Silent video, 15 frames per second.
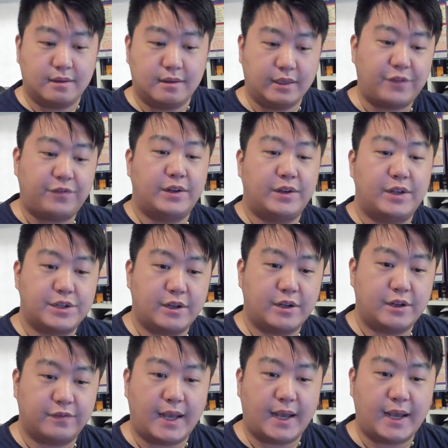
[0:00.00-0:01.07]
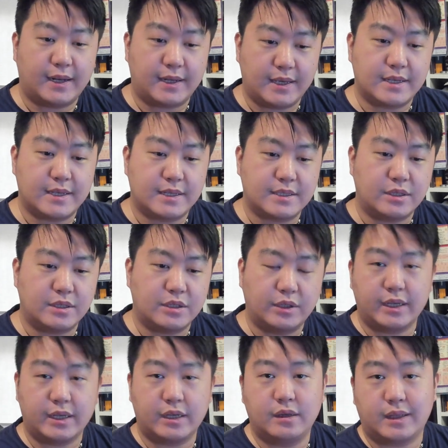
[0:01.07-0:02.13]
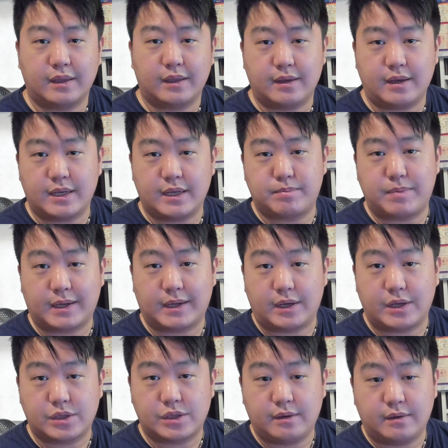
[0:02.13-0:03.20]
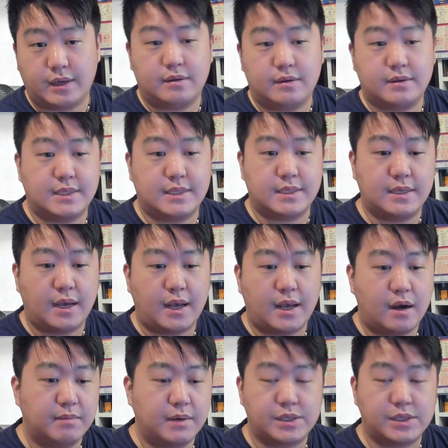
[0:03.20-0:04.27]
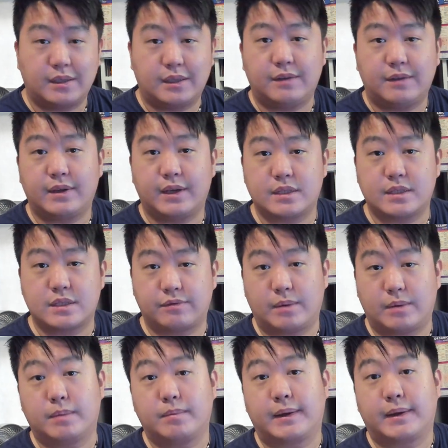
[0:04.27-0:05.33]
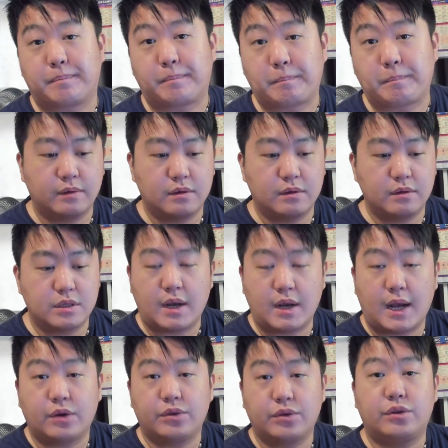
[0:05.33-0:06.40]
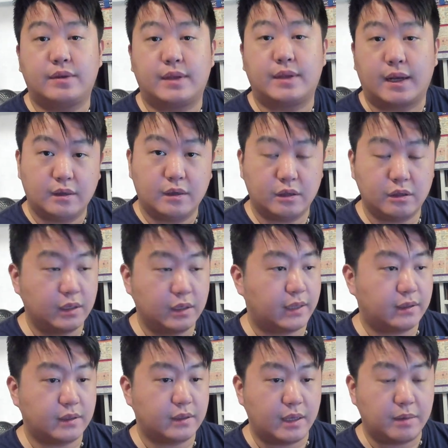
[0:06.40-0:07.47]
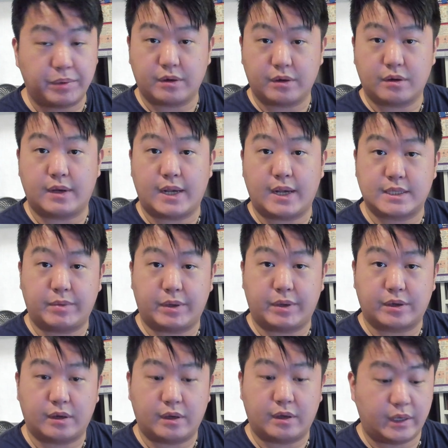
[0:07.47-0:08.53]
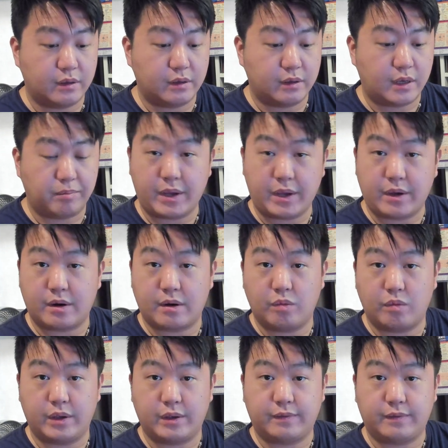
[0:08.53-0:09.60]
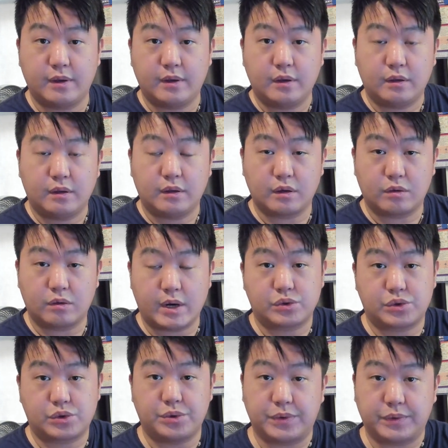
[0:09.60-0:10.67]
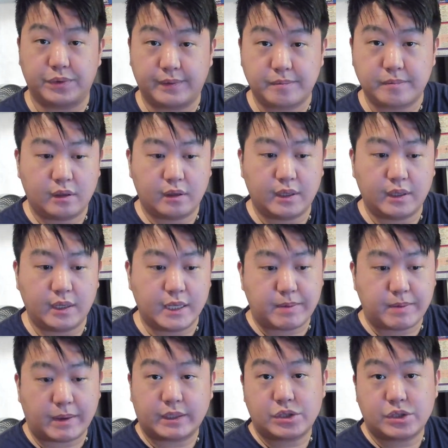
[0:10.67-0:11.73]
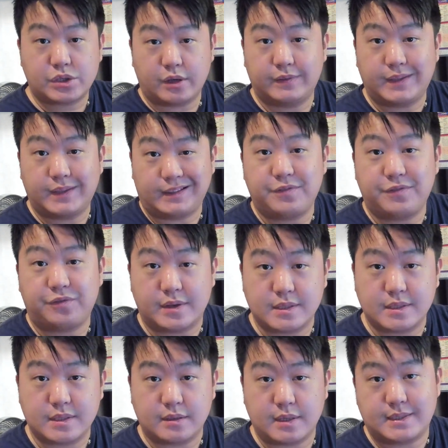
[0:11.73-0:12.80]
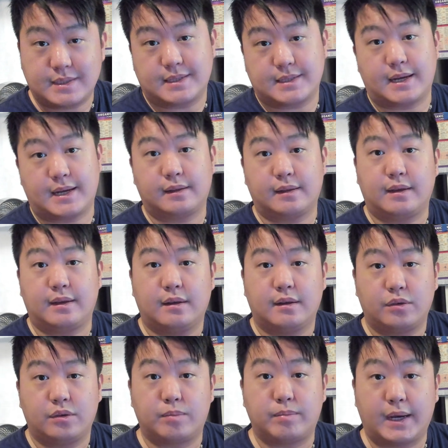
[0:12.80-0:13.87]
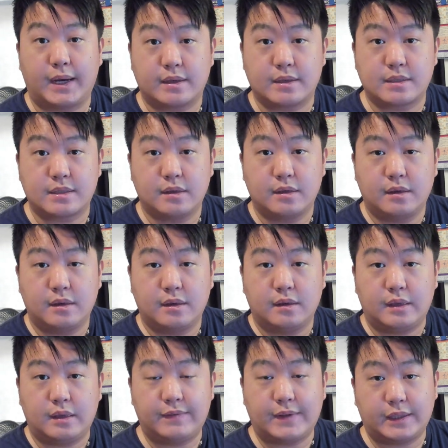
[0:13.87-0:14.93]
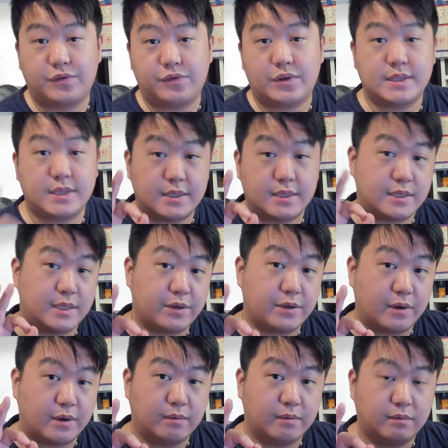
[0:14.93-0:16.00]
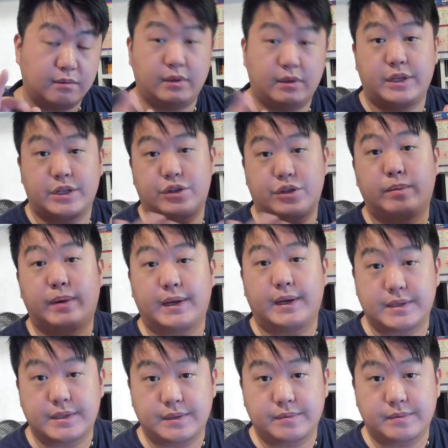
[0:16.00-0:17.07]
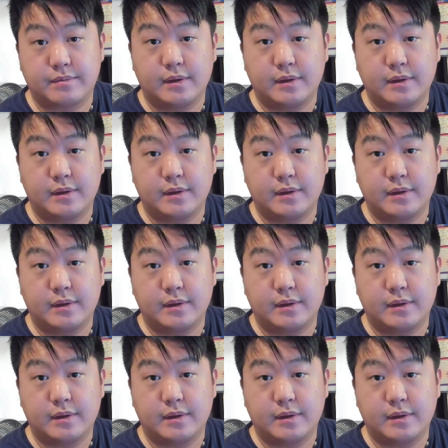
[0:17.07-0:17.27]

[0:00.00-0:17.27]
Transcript: The definition of that is you take a look at the expectation and you see how much it deviates from the mean. So how do you do that? You look at the empirical estimator and you compare with the ground truth, and the expectation of that difference is exactly your bias. If that difference is zero, then there's no bias.